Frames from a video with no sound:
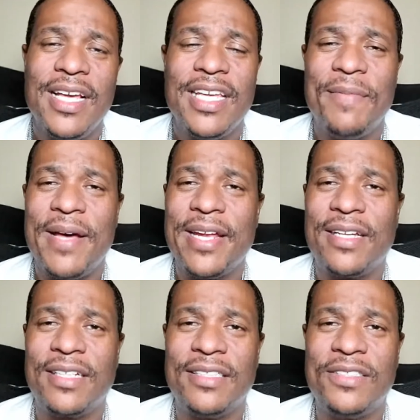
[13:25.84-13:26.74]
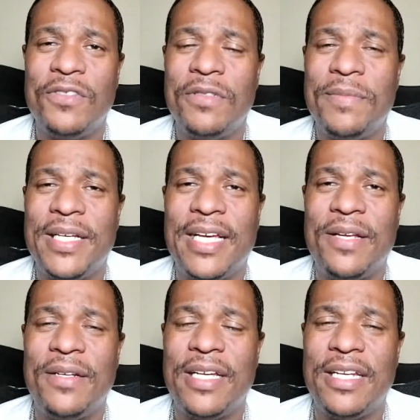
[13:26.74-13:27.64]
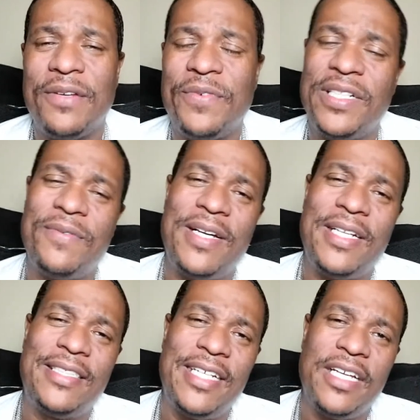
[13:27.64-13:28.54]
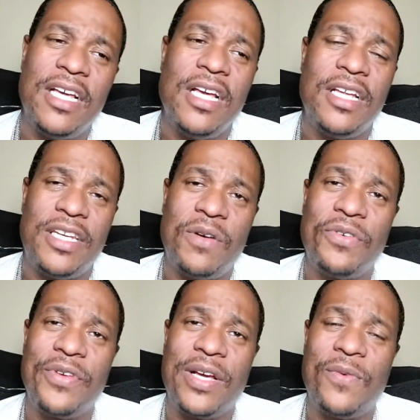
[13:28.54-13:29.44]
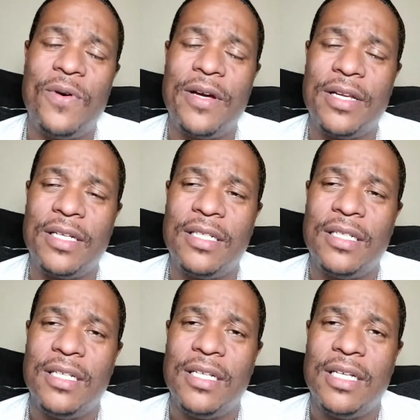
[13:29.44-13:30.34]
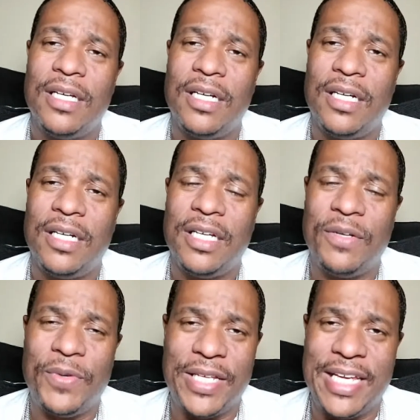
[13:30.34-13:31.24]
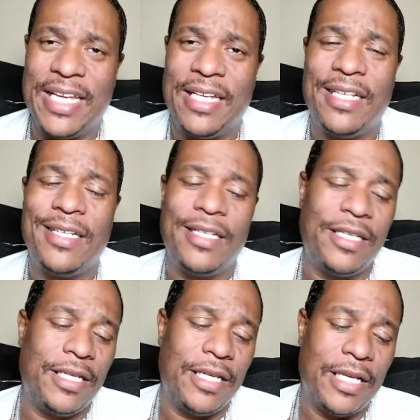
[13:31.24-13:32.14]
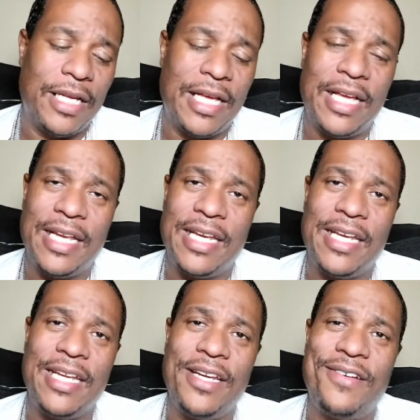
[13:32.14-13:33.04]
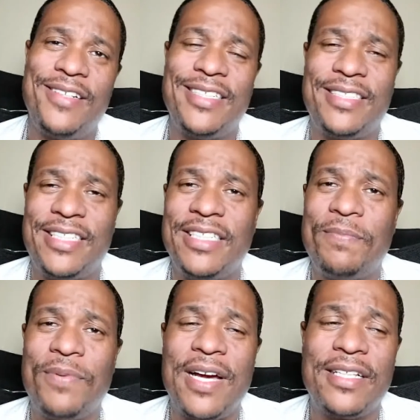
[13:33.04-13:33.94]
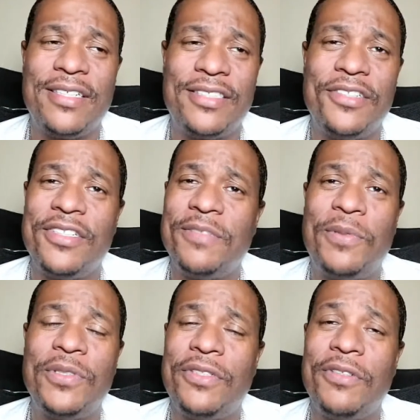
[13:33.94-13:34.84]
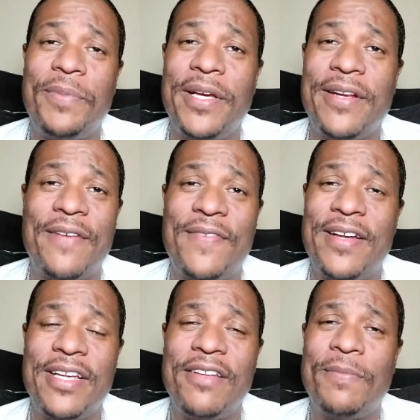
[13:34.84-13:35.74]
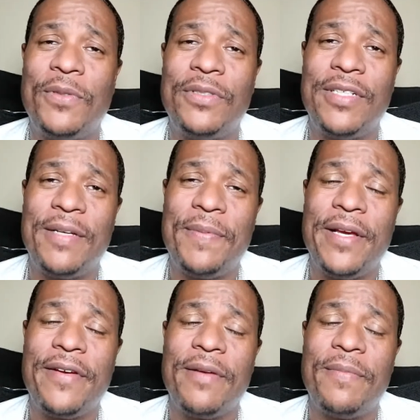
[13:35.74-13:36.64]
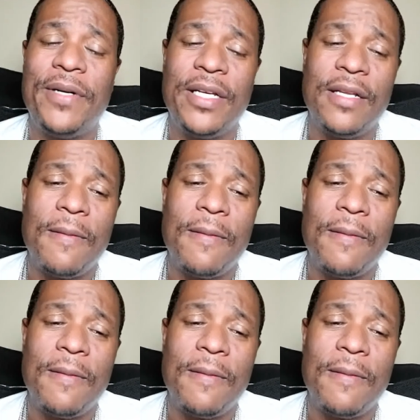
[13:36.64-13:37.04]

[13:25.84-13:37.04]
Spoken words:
your body can consume the meat. And the reason why I say don't drink water when you eat, and you know, it's just prior to the surgery, you're not supposed to do it, period. I found out you're not supposed to do it, period. But